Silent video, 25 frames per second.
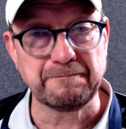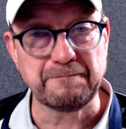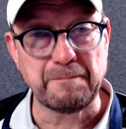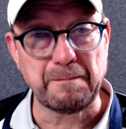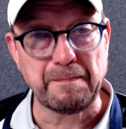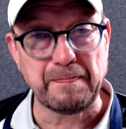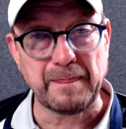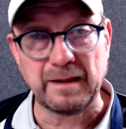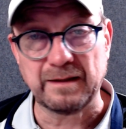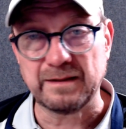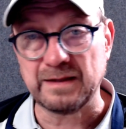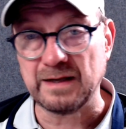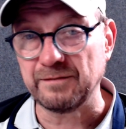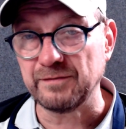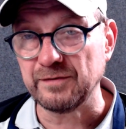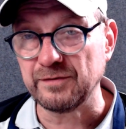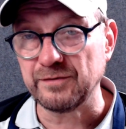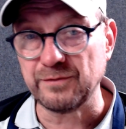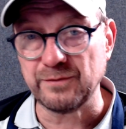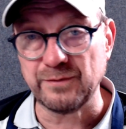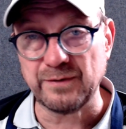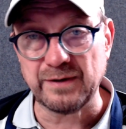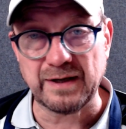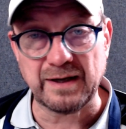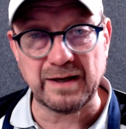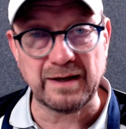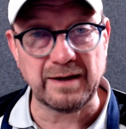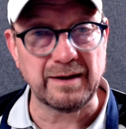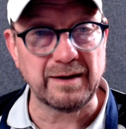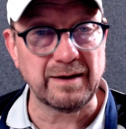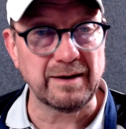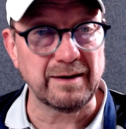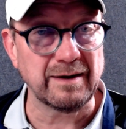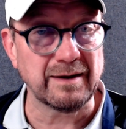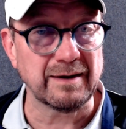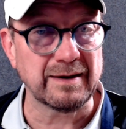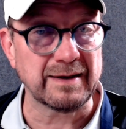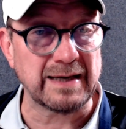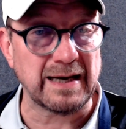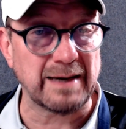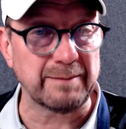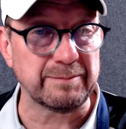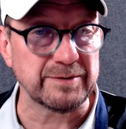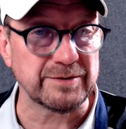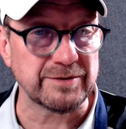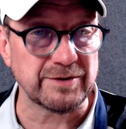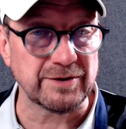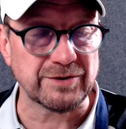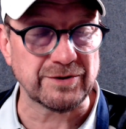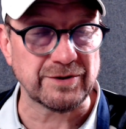never doing a
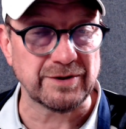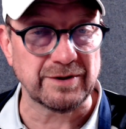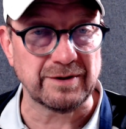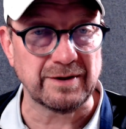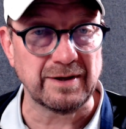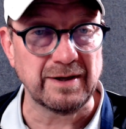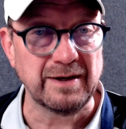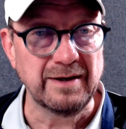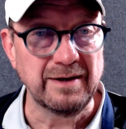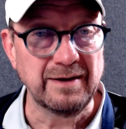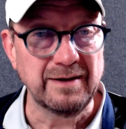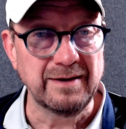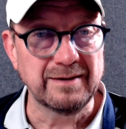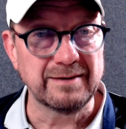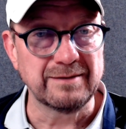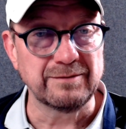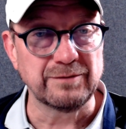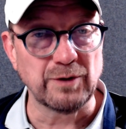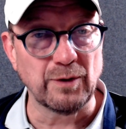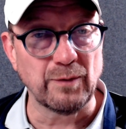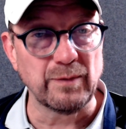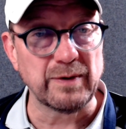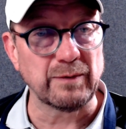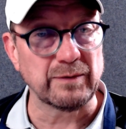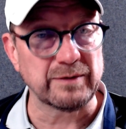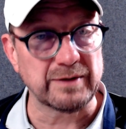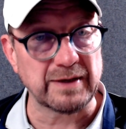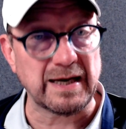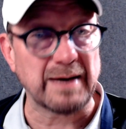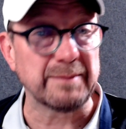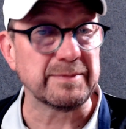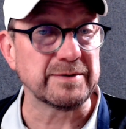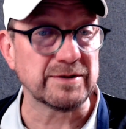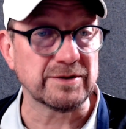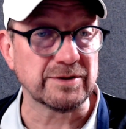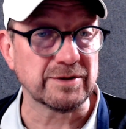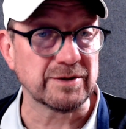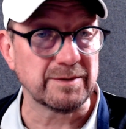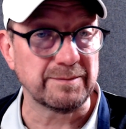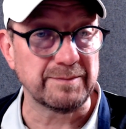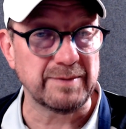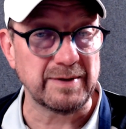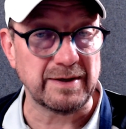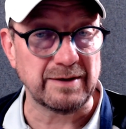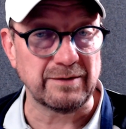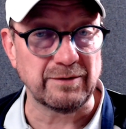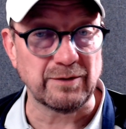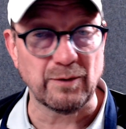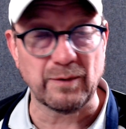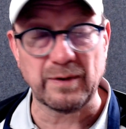composition, knowing what the composition is going to be,
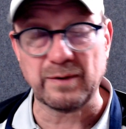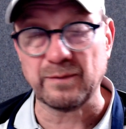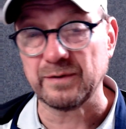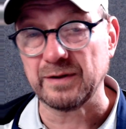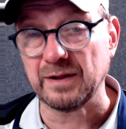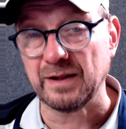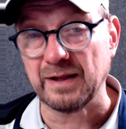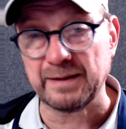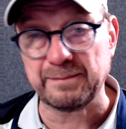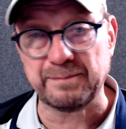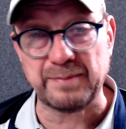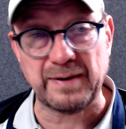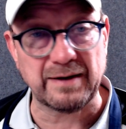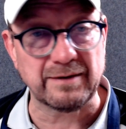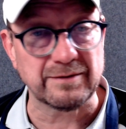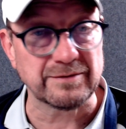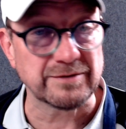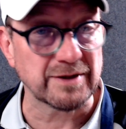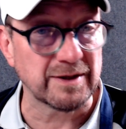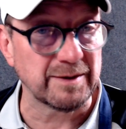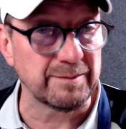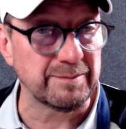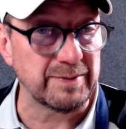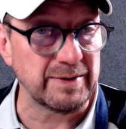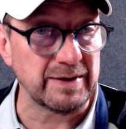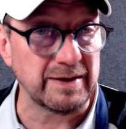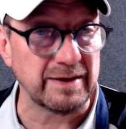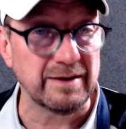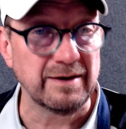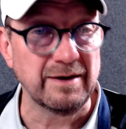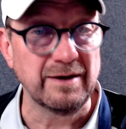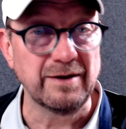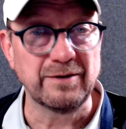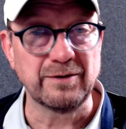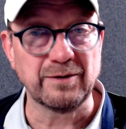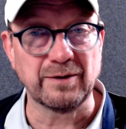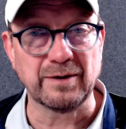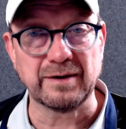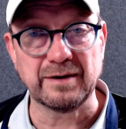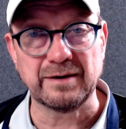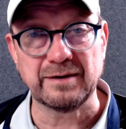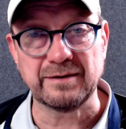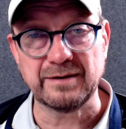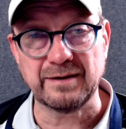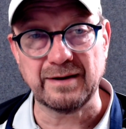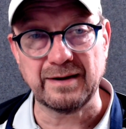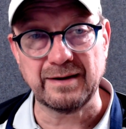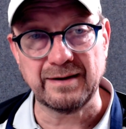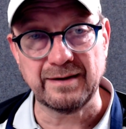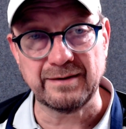knowing where the light pattern is going to be. It
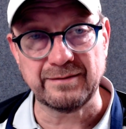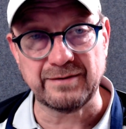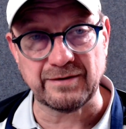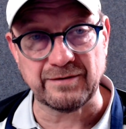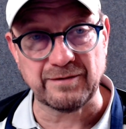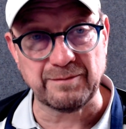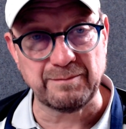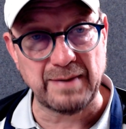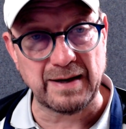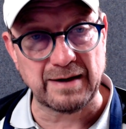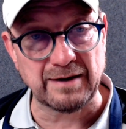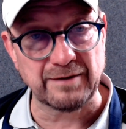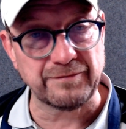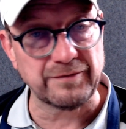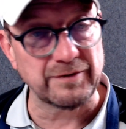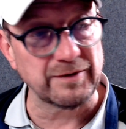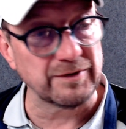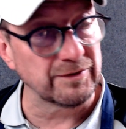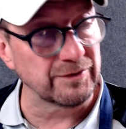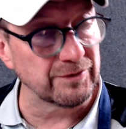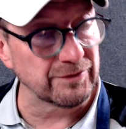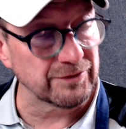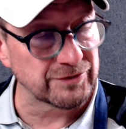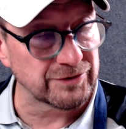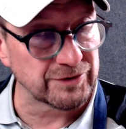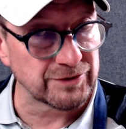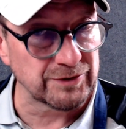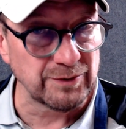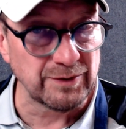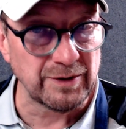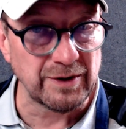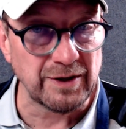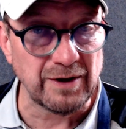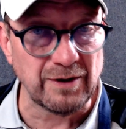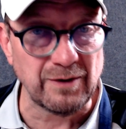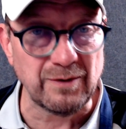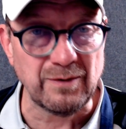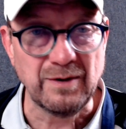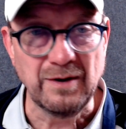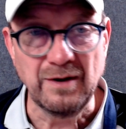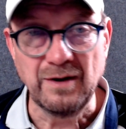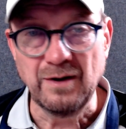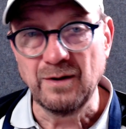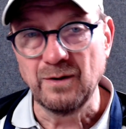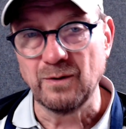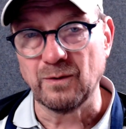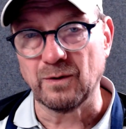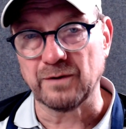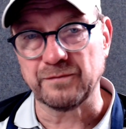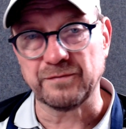doesn't matter if you're in your studio
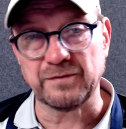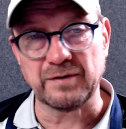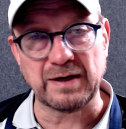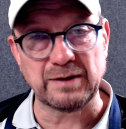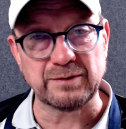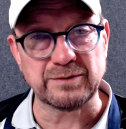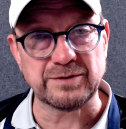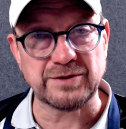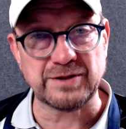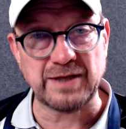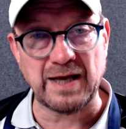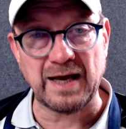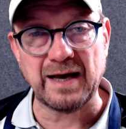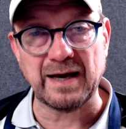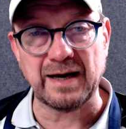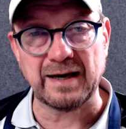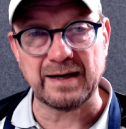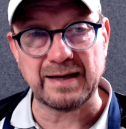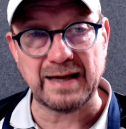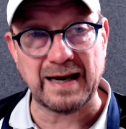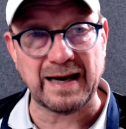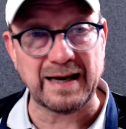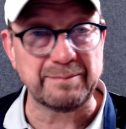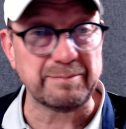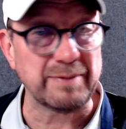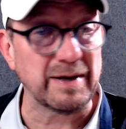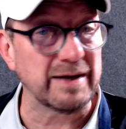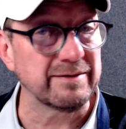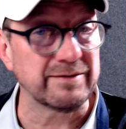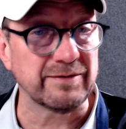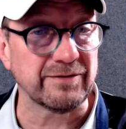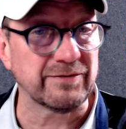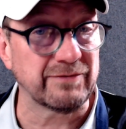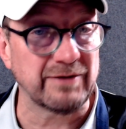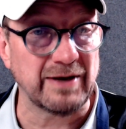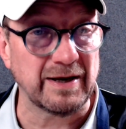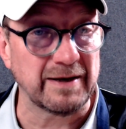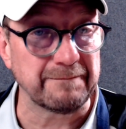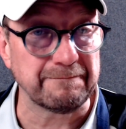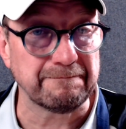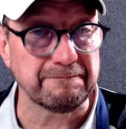or if you're outside. I paint the same.